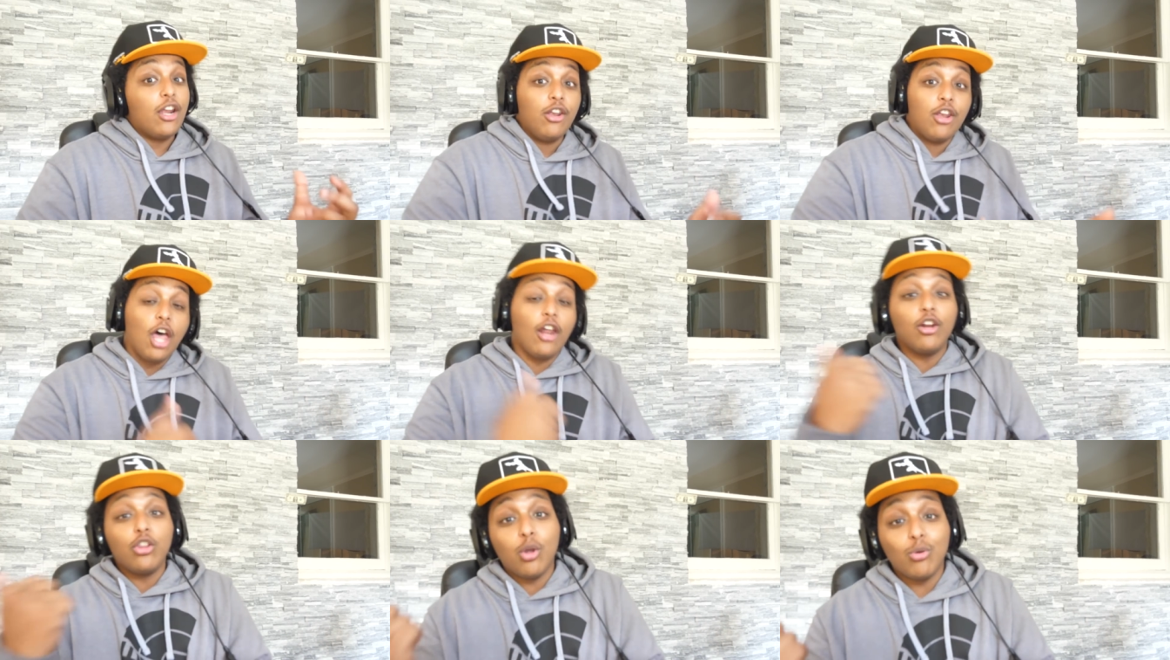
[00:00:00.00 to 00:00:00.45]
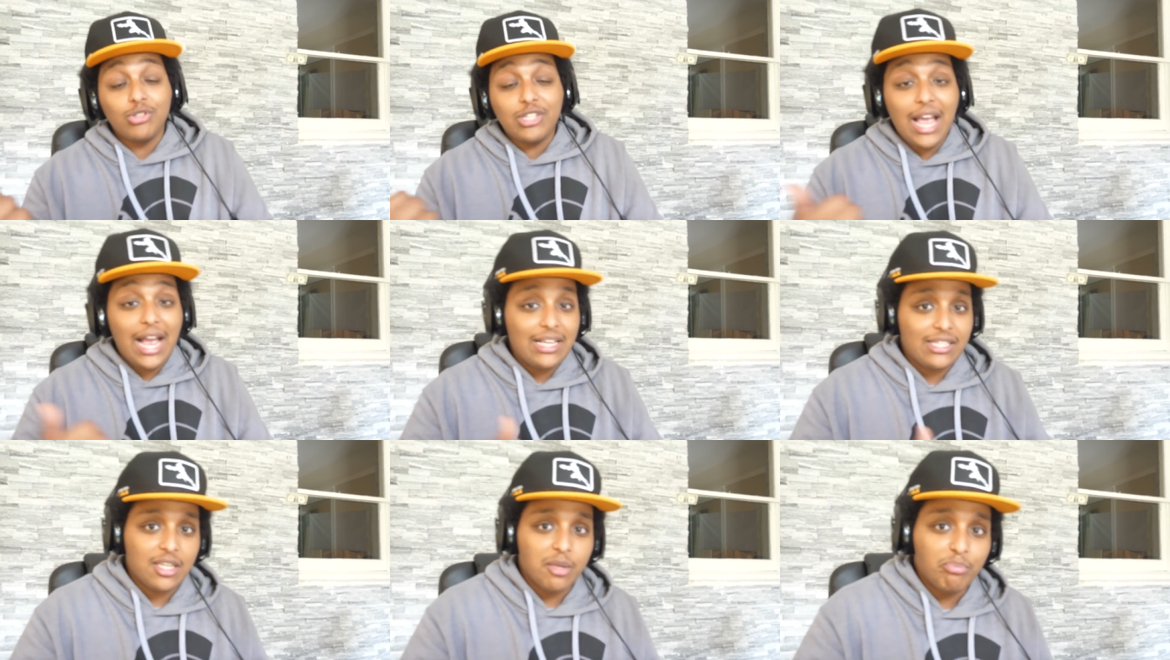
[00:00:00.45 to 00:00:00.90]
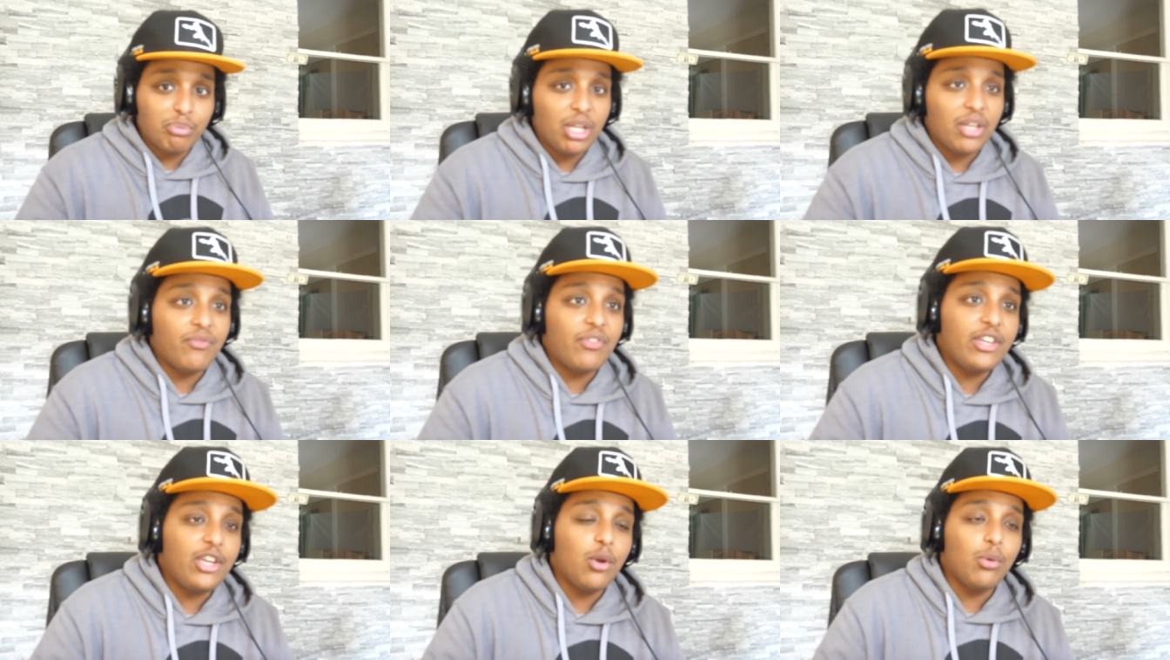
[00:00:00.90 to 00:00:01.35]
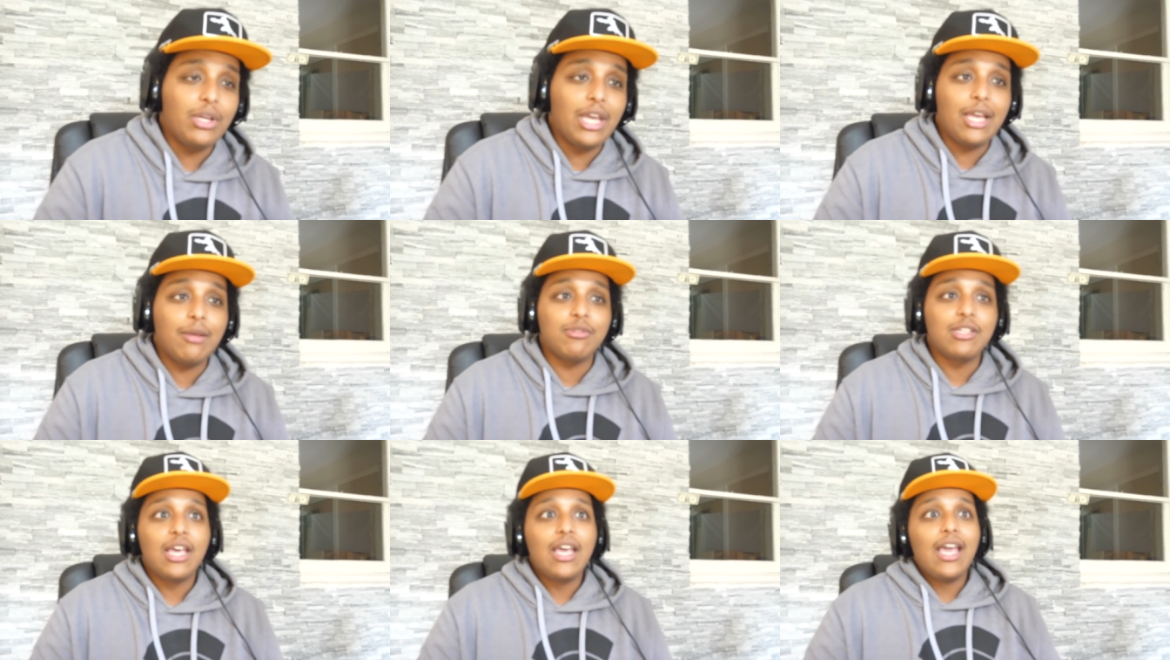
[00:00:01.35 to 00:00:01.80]
none of those guys can play video
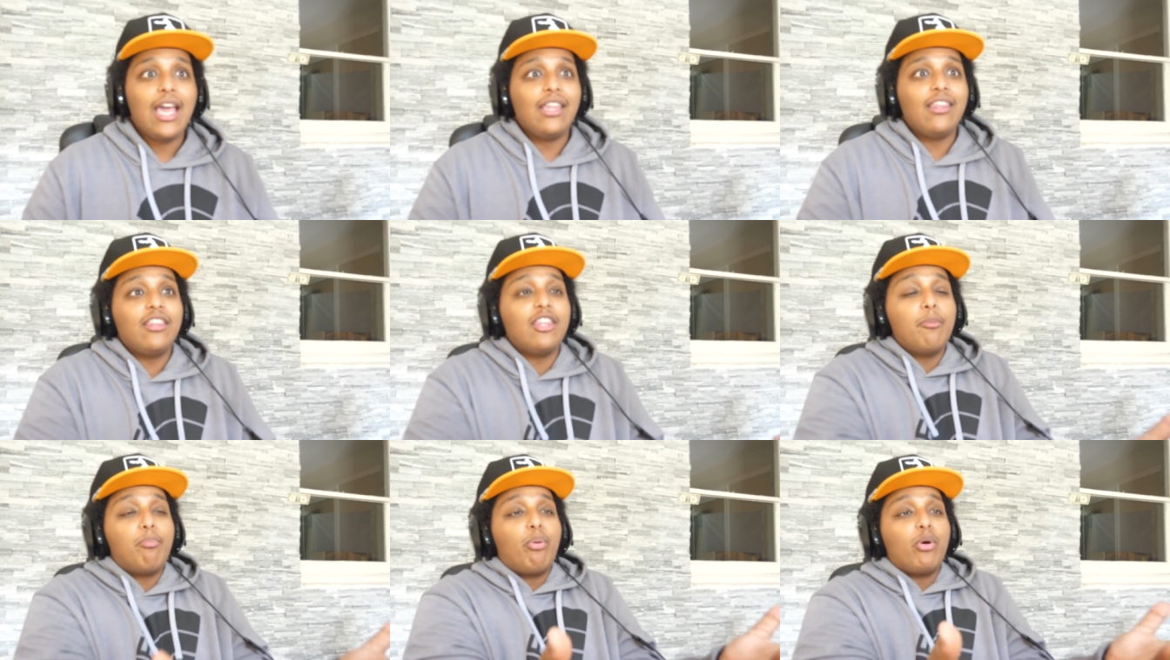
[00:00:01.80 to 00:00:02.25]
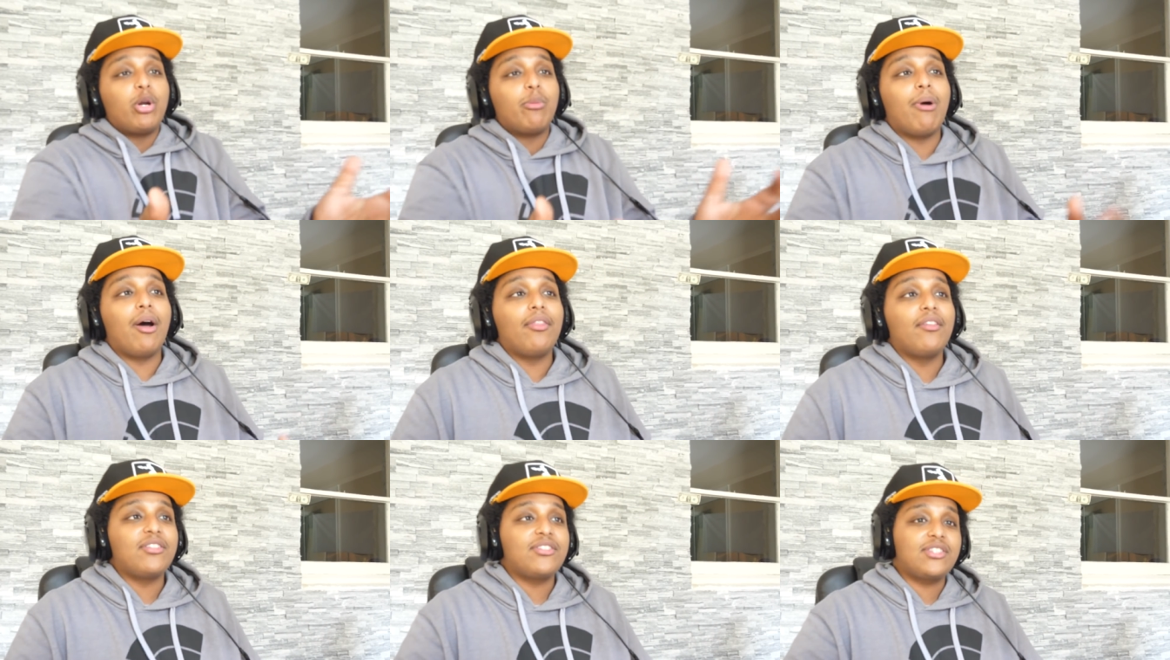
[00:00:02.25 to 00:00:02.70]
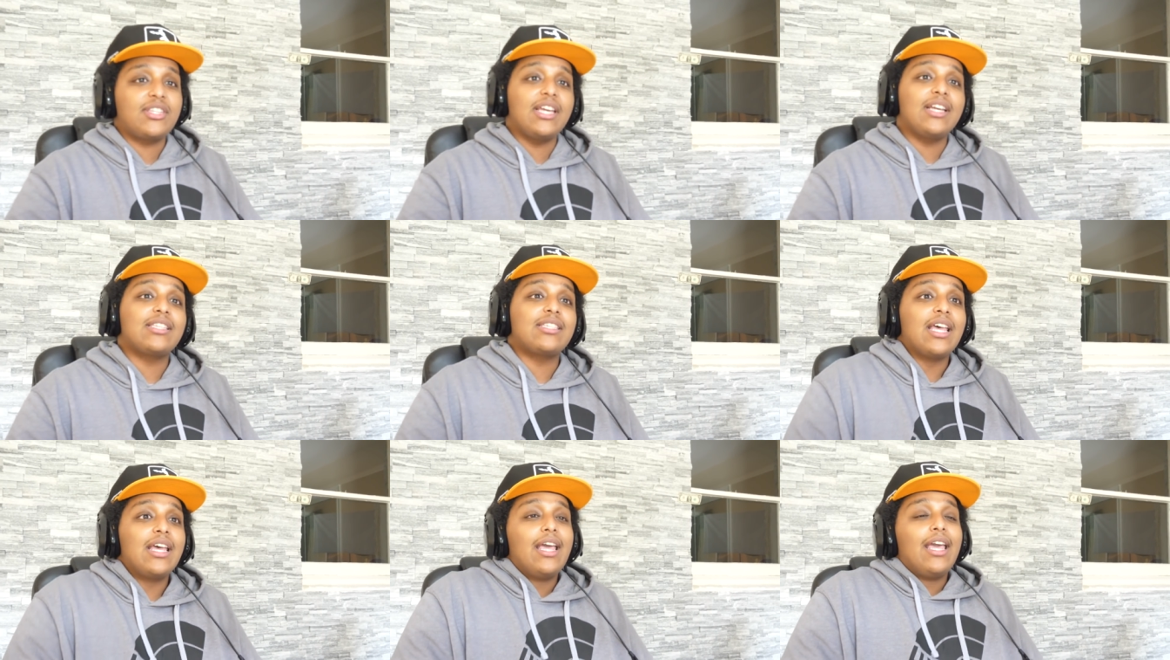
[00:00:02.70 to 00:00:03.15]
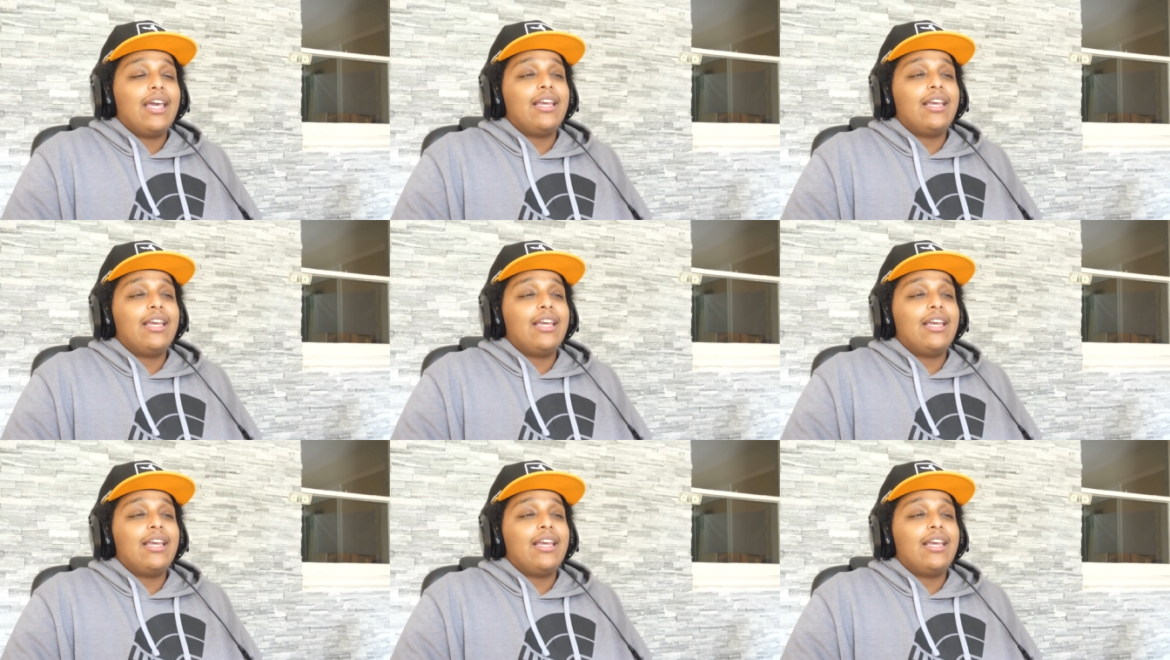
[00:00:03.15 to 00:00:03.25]
games, and then they put them on the sticks,